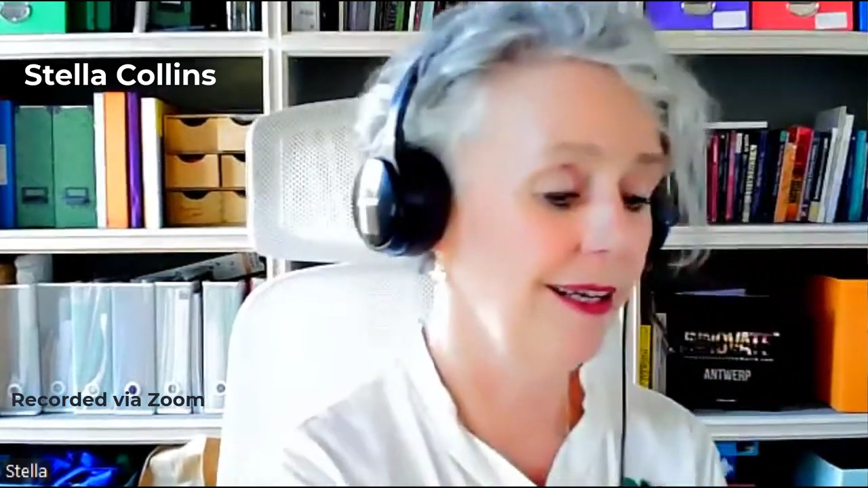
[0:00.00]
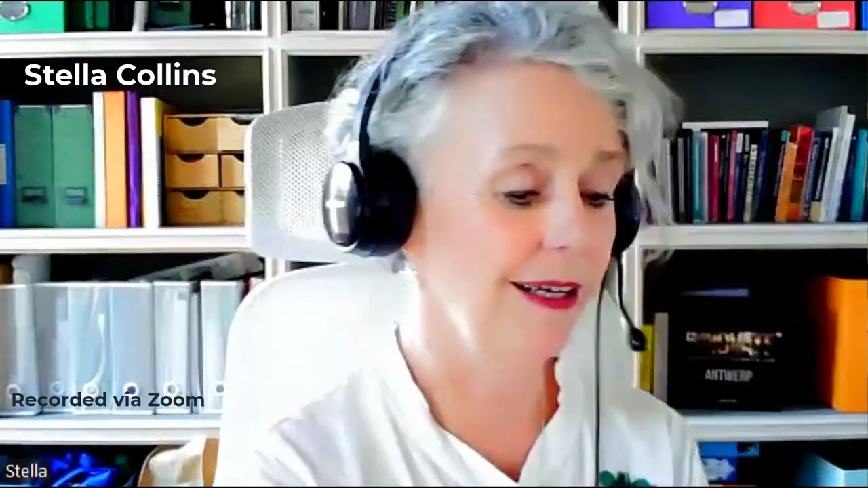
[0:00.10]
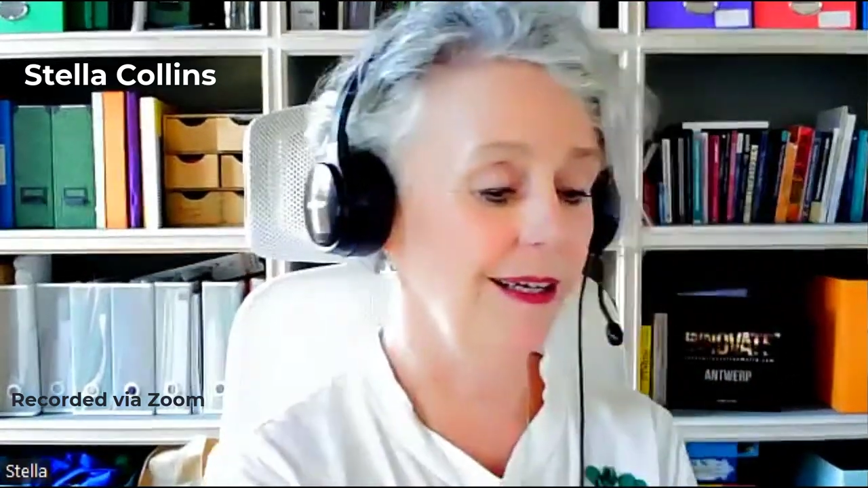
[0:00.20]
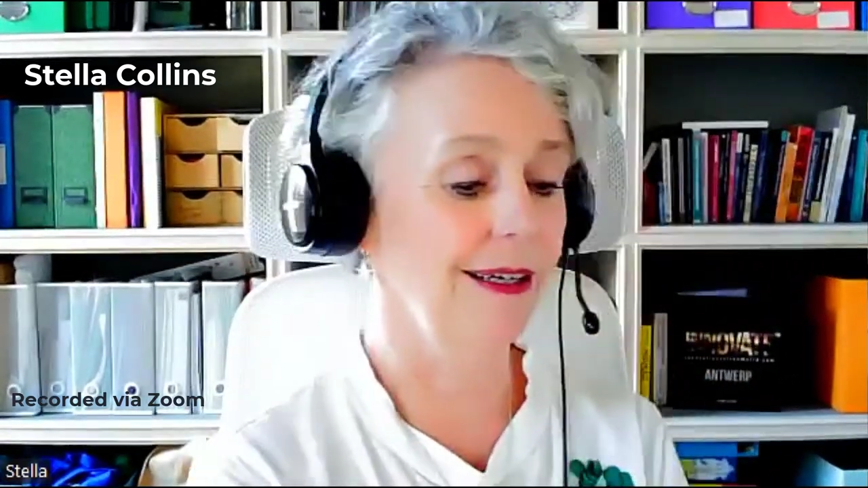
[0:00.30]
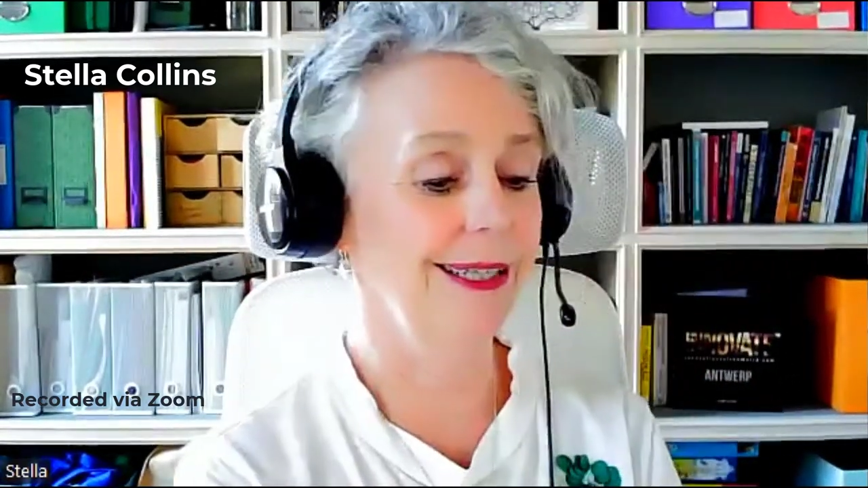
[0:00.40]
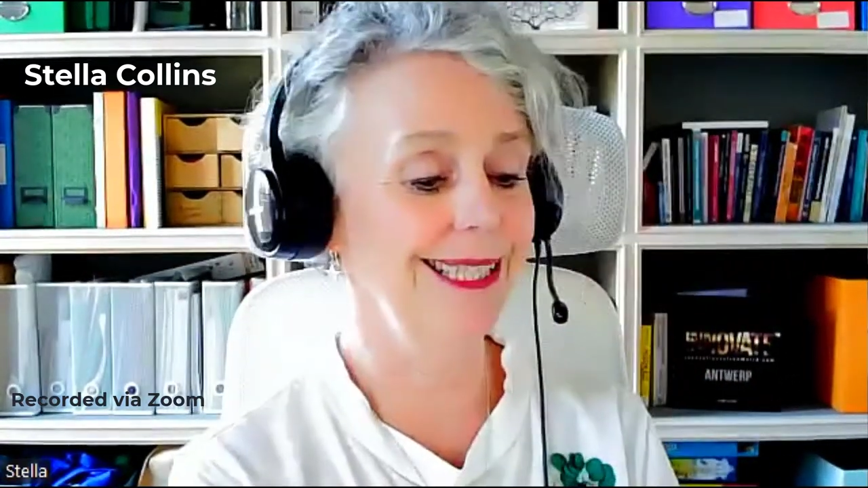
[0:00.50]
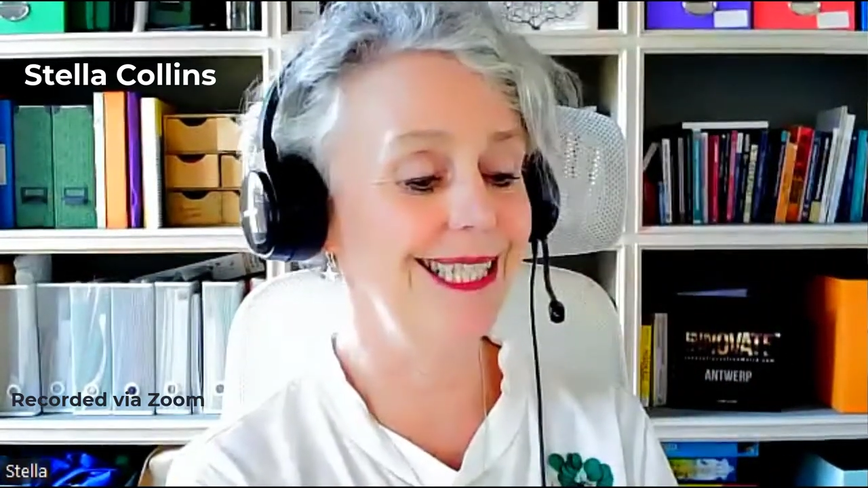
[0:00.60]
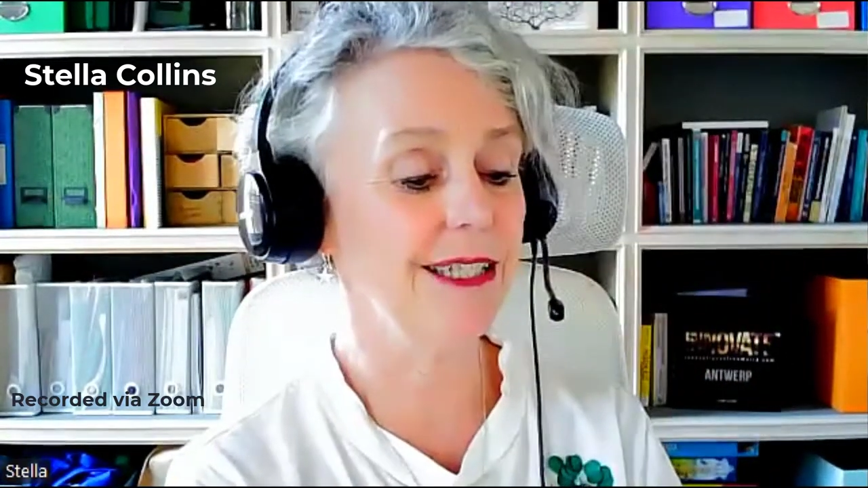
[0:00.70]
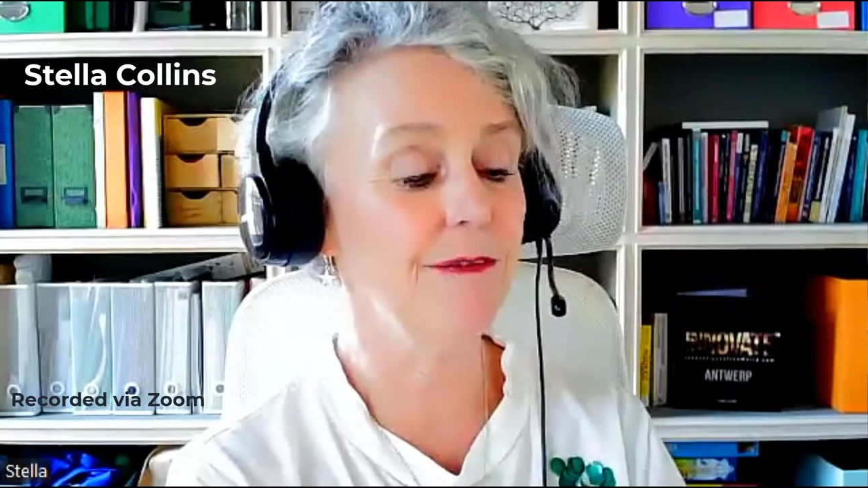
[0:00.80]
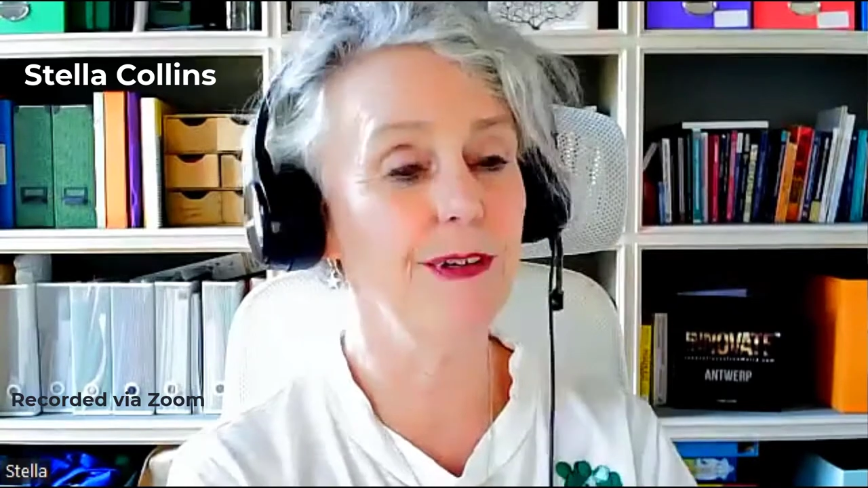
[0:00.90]
Uh,
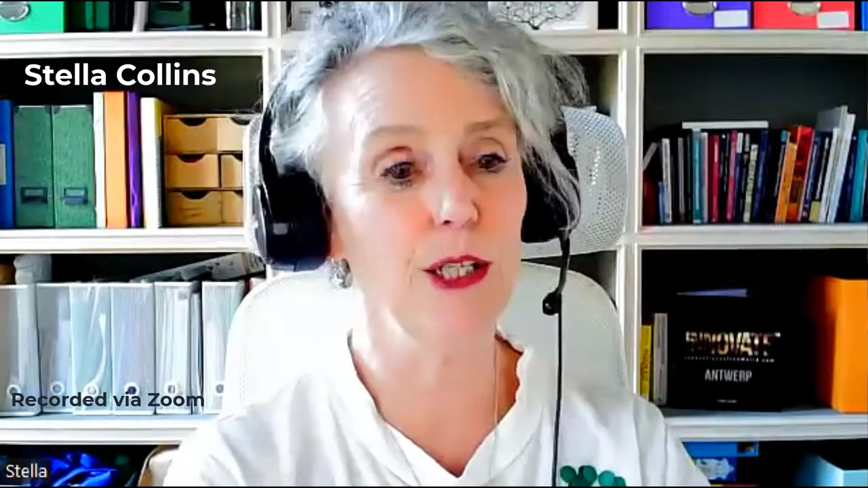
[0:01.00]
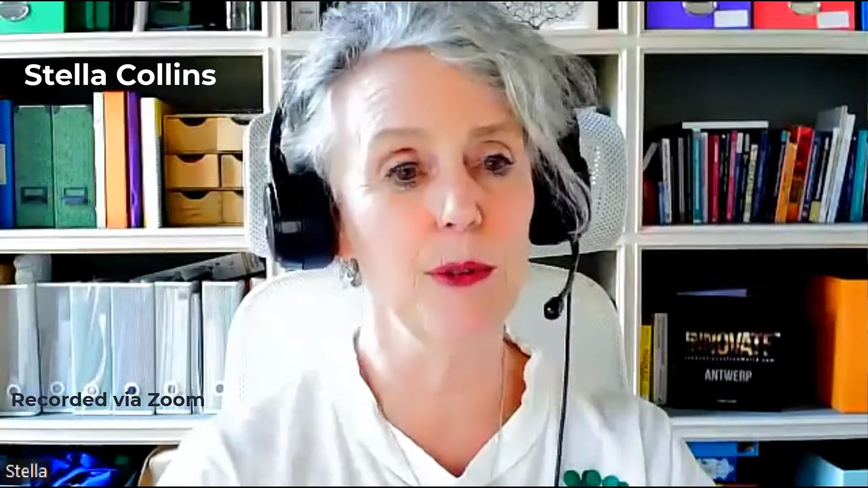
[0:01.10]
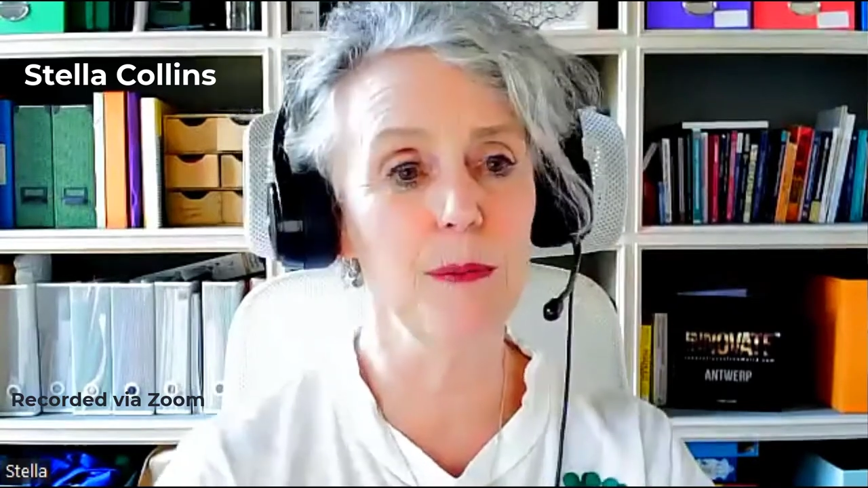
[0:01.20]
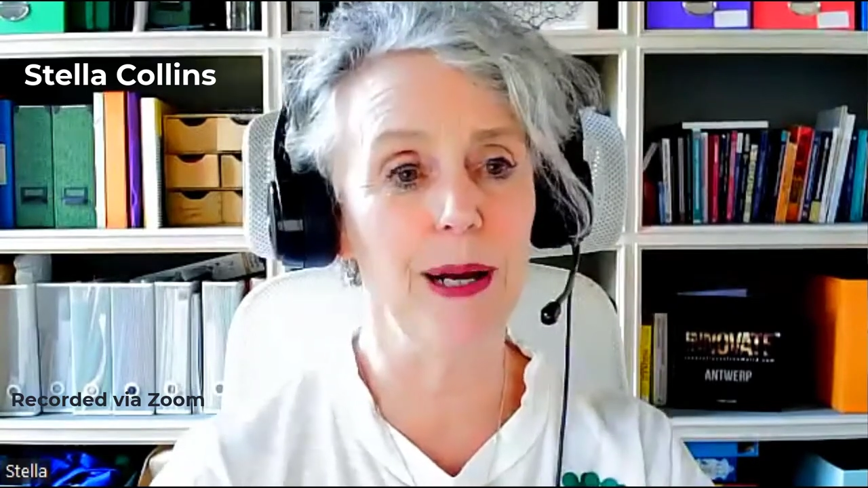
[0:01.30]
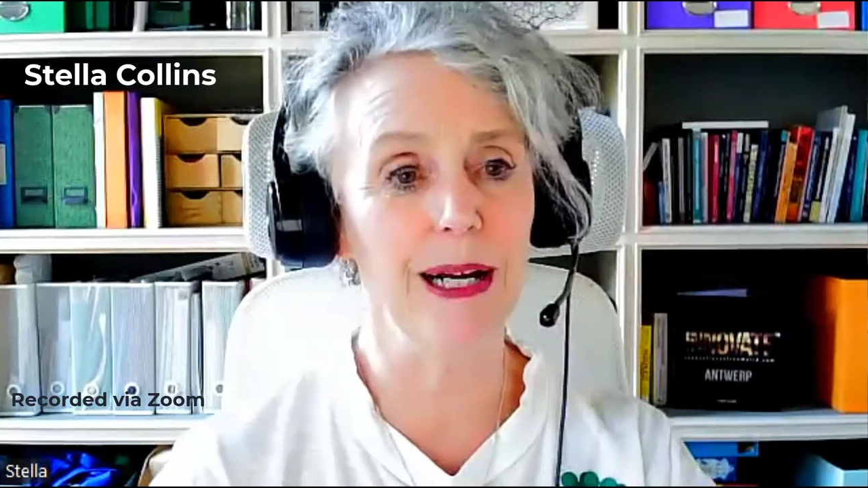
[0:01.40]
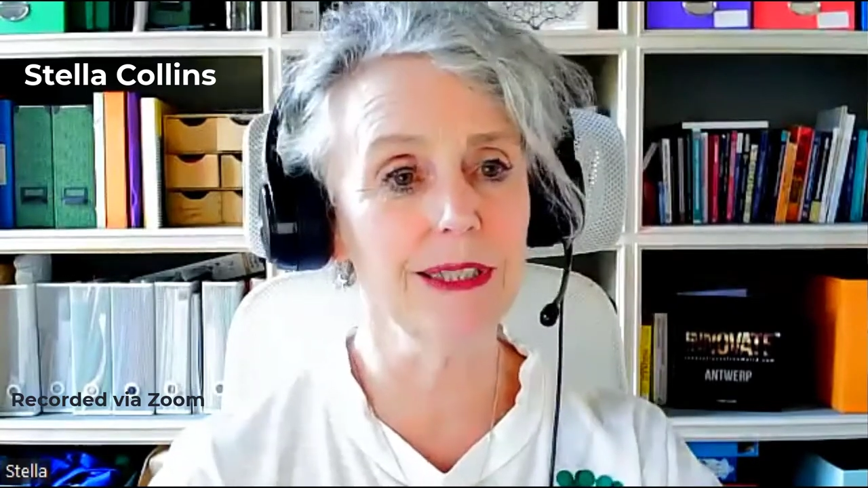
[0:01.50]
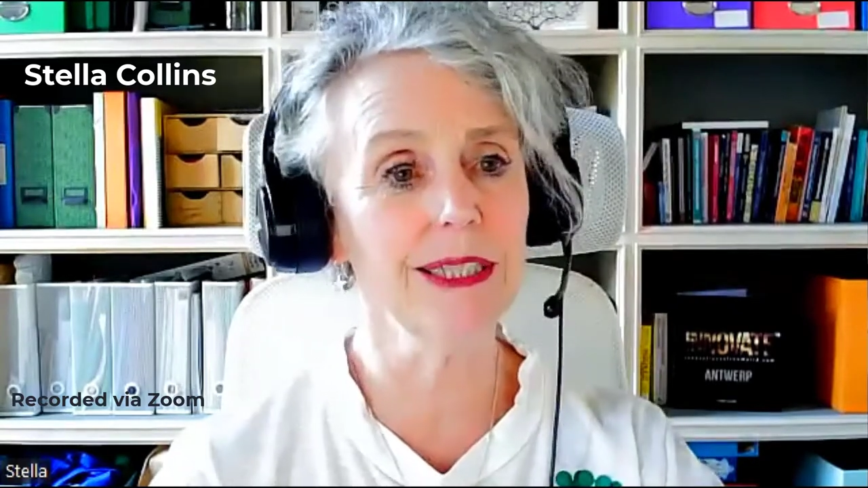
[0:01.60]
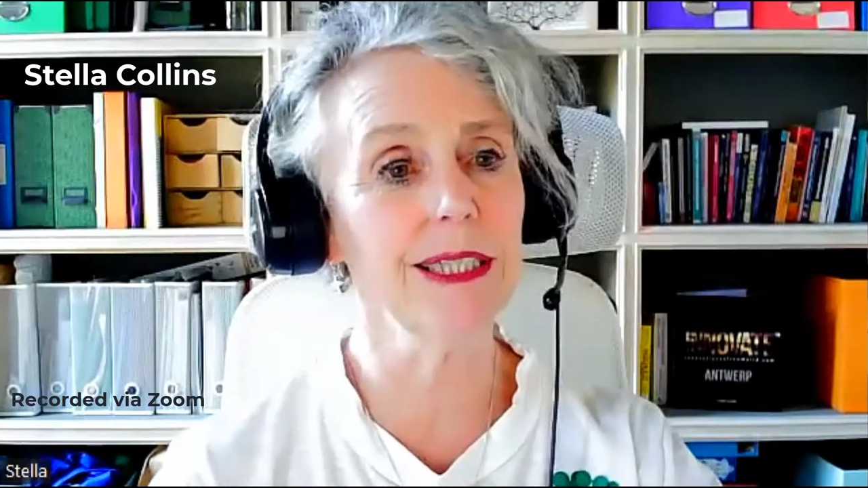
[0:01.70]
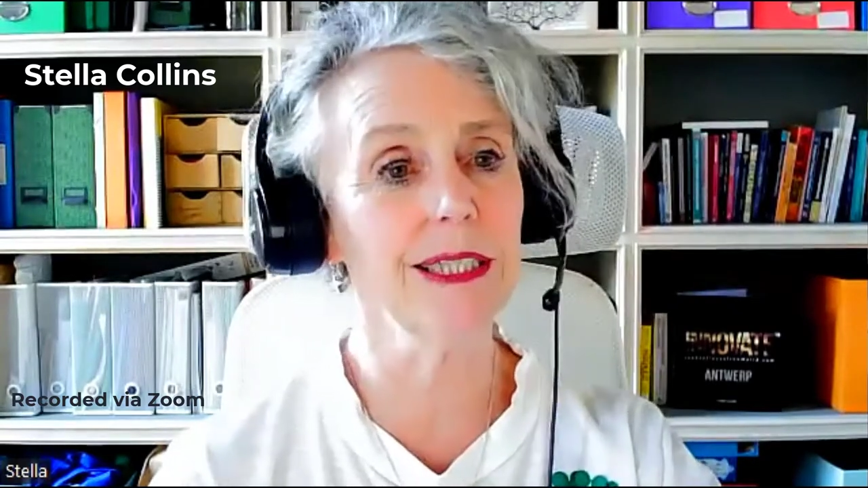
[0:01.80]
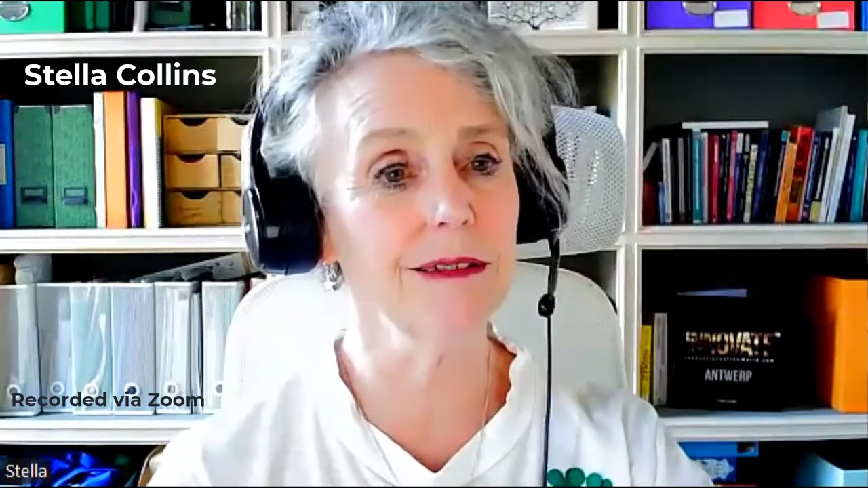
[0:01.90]
Lisa Feldman
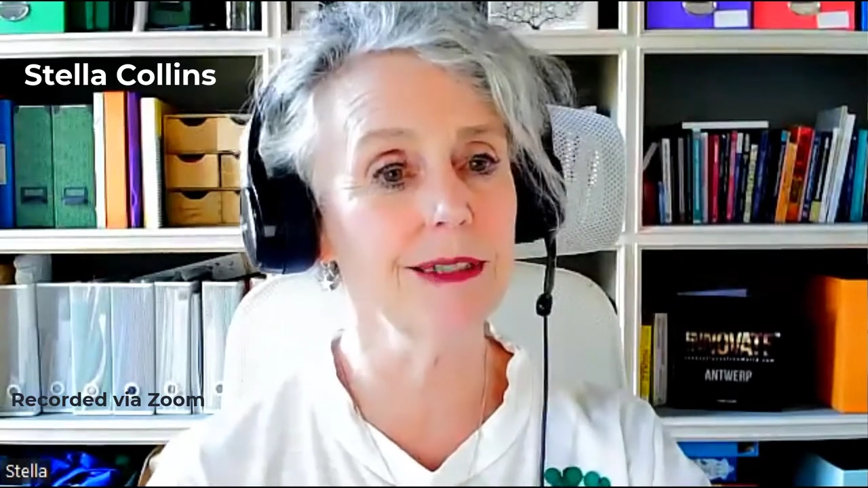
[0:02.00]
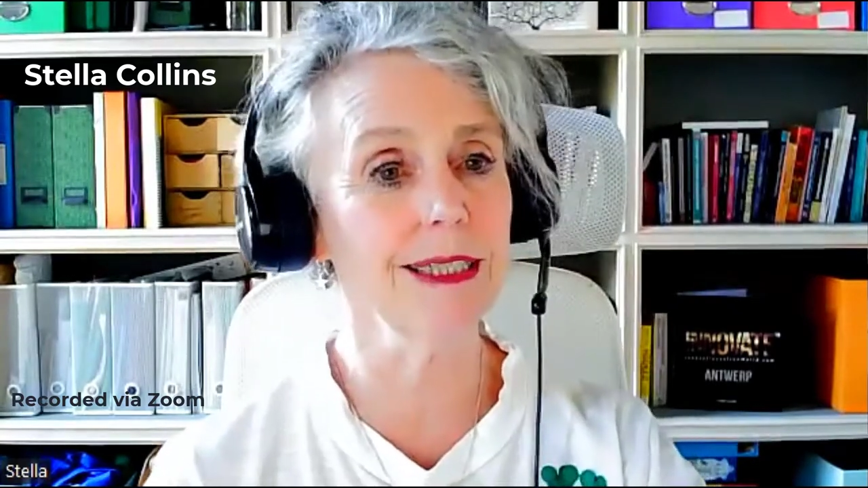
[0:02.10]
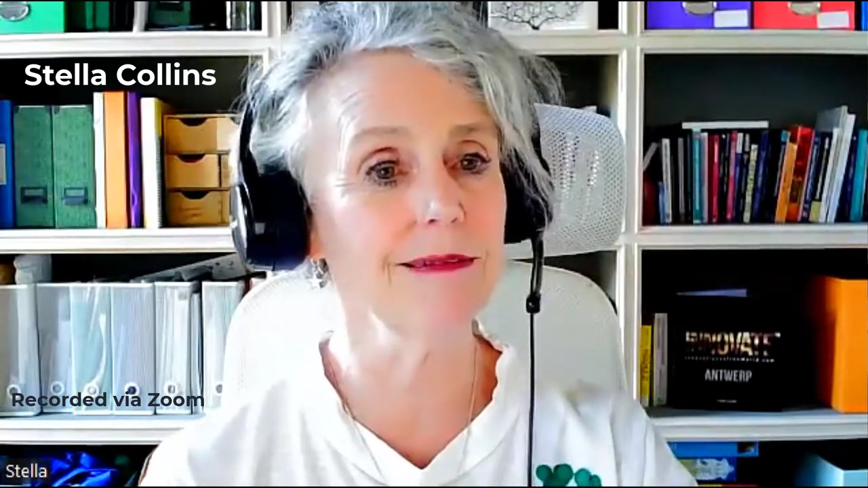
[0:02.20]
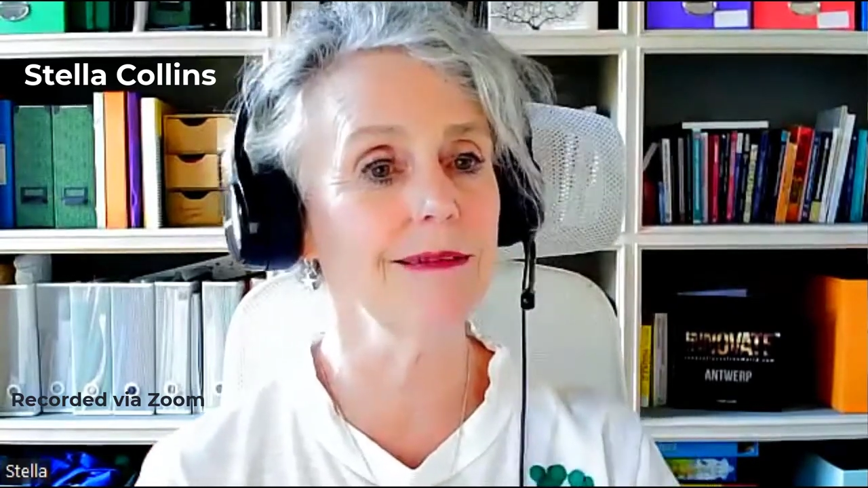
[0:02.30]
Barrett is doing